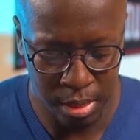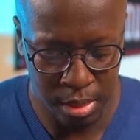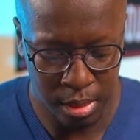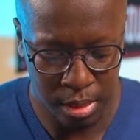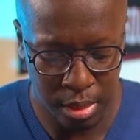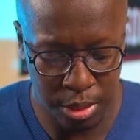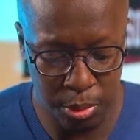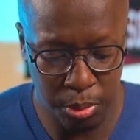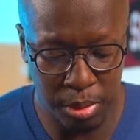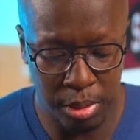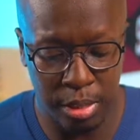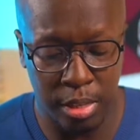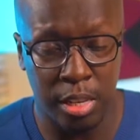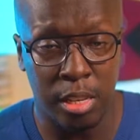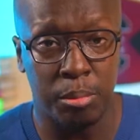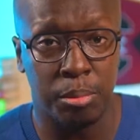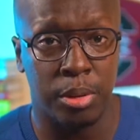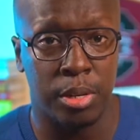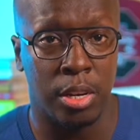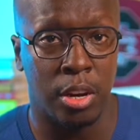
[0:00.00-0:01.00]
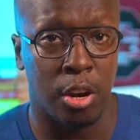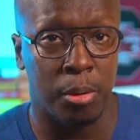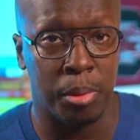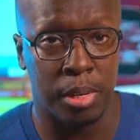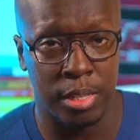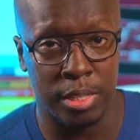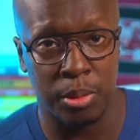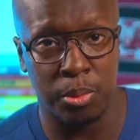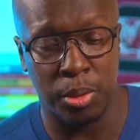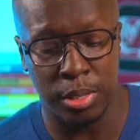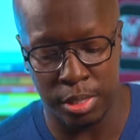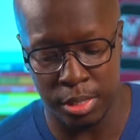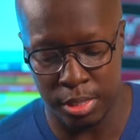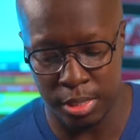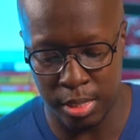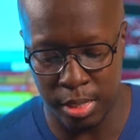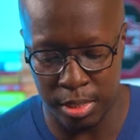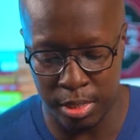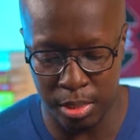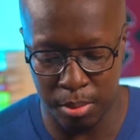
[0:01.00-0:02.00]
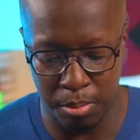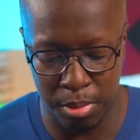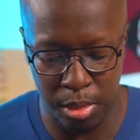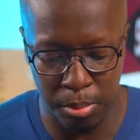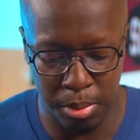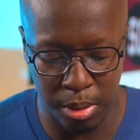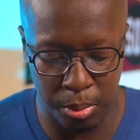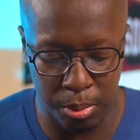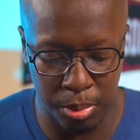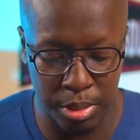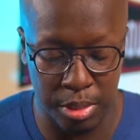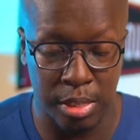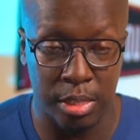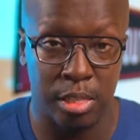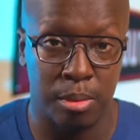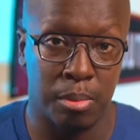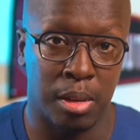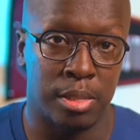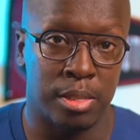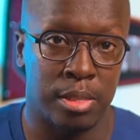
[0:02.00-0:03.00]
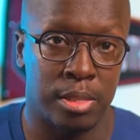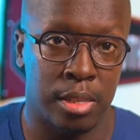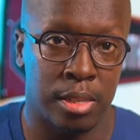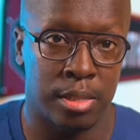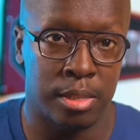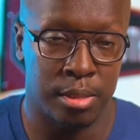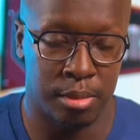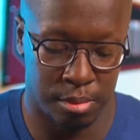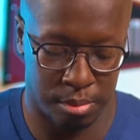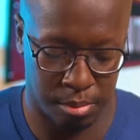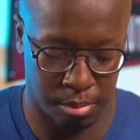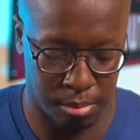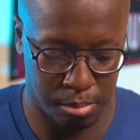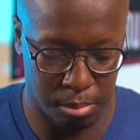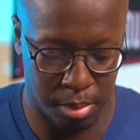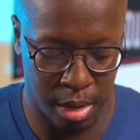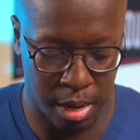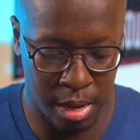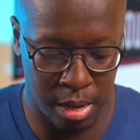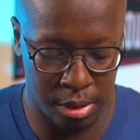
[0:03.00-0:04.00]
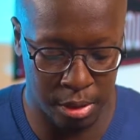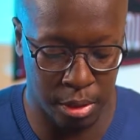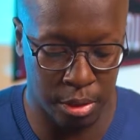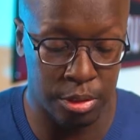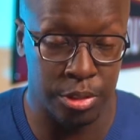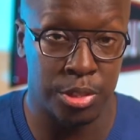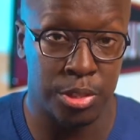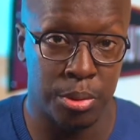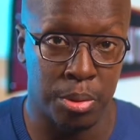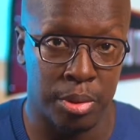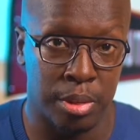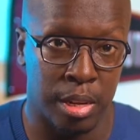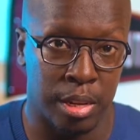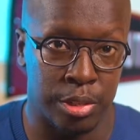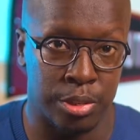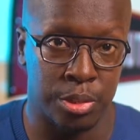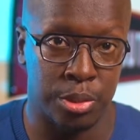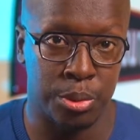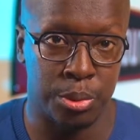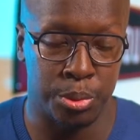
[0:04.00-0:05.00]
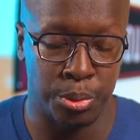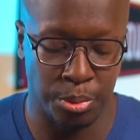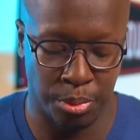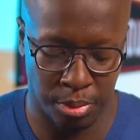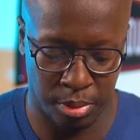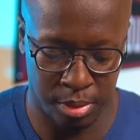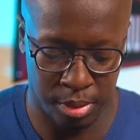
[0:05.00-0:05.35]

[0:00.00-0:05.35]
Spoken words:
Here's one that hit pretty hard because it wasn't said to me, but it was said to my son by another student at his school.